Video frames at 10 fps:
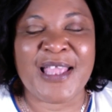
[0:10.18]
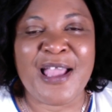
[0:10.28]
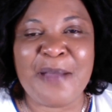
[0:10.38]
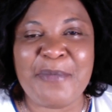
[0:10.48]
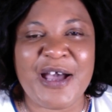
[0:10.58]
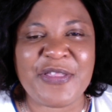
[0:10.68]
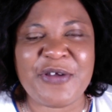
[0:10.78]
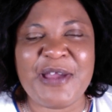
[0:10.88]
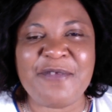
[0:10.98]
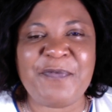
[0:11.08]

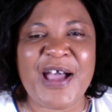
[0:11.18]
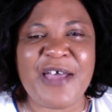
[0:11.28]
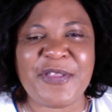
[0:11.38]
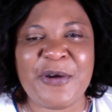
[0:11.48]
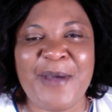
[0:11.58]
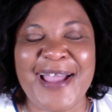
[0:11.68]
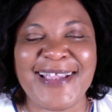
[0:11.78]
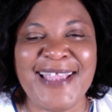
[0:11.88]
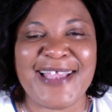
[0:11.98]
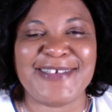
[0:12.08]
Mother and father, why
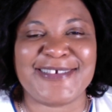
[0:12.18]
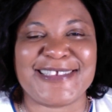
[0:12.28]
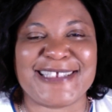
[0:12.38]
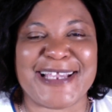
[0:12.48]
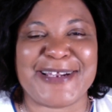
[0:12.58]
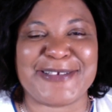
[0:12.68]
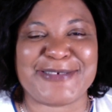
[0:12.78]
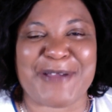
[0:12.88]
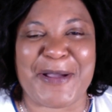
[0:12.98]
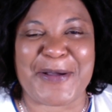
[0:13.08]
can't you set a
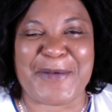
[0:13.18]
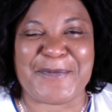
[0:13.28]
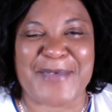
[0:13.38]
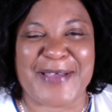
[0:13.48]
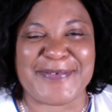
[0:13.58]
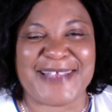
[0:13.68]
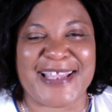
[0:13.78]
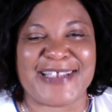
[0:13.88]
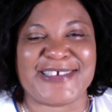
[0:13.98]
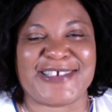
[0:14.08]
stronger
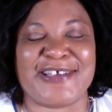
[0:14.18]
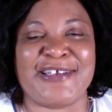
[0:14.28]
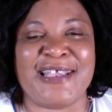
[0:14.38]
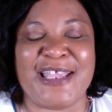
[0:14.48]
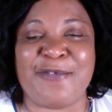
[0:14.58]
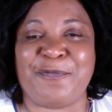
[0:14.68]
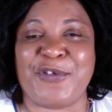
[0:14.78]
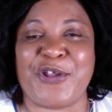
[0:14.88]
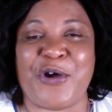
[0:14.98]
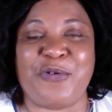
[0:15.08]
foundation? If
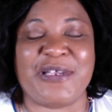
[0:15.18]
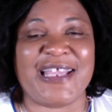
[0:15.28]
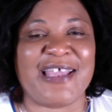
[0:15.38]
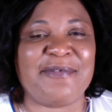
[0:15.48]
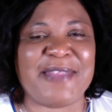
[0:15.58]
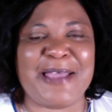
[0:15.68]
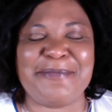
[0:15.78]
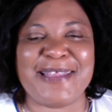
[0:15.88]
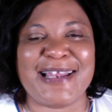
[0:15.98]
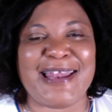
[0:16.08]
you don't give
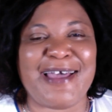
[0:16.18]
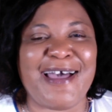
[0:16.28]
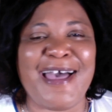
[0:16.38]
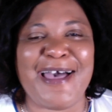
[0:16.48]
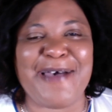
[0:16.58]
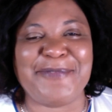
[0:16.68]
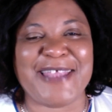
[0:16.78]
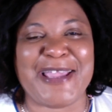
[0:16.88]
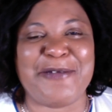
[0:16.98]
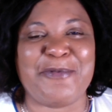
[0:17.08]
them the love
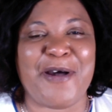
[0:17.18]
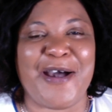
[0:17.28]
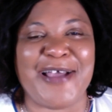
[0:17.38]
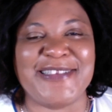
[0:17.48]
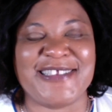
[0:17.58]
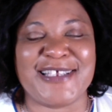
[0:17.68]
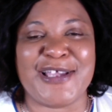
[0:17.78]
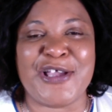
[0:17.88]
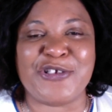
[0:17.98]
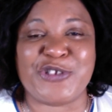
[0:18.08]
they want,
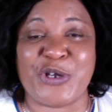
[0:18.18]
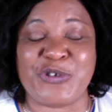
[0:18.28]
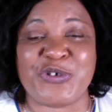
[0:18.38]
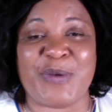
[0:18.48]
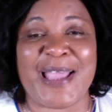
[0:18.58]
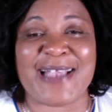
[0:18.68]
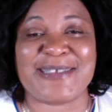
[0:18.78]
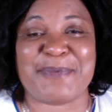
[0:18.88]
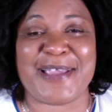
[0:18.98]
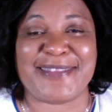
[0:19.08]
don't you
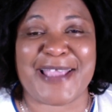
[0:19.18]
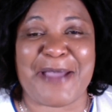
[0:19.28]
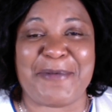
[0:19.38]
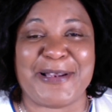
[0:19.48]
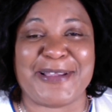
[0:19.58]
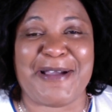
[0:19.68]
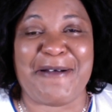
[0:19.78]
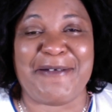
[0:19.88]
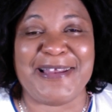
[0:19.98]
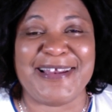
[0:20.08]
expect they will
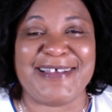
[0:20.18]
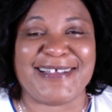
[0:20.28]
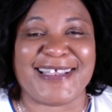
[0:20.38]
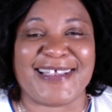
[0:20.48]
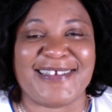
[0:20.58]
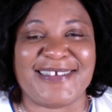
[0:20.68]
go and look it